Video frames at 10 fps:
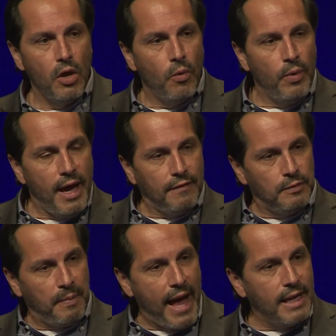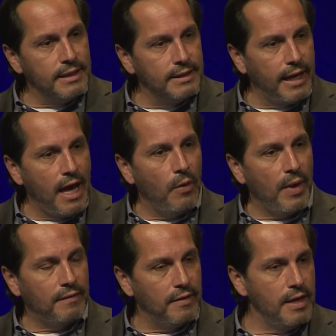we have to balance that out. We
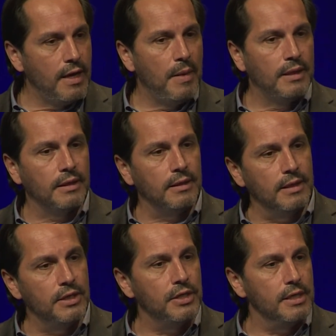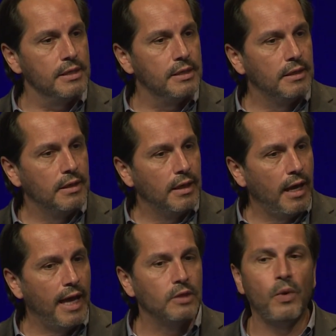have to think about the clinicians
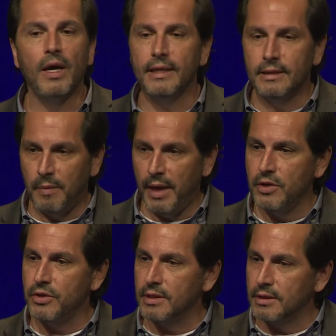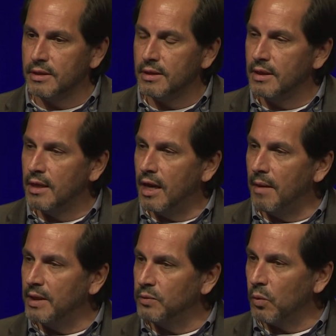as well as the patient
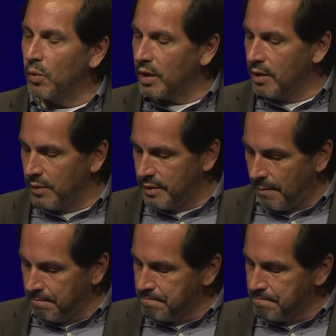as we're working with them.